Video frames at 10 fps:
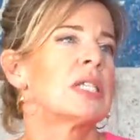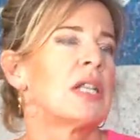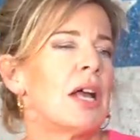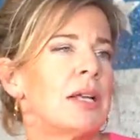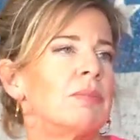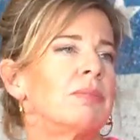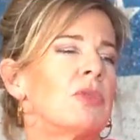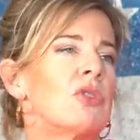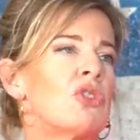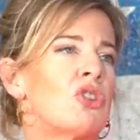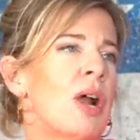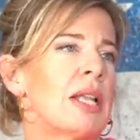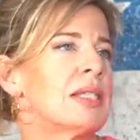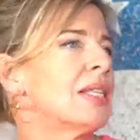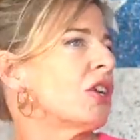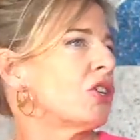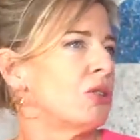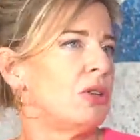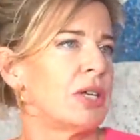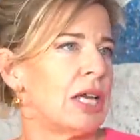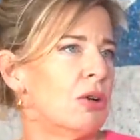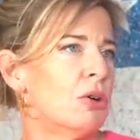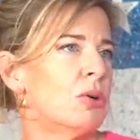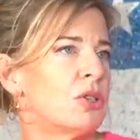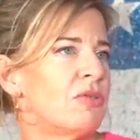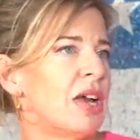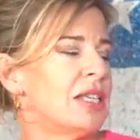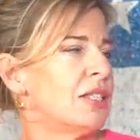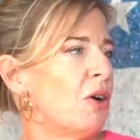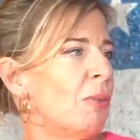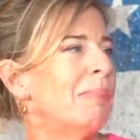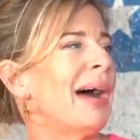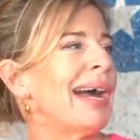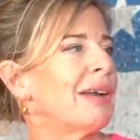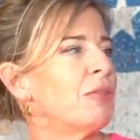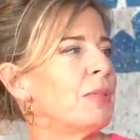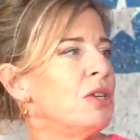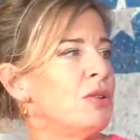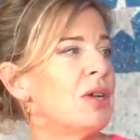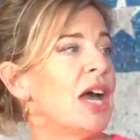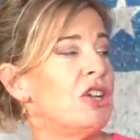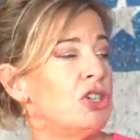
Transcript: slight transsexual-looking horse-faced old bag from the UK.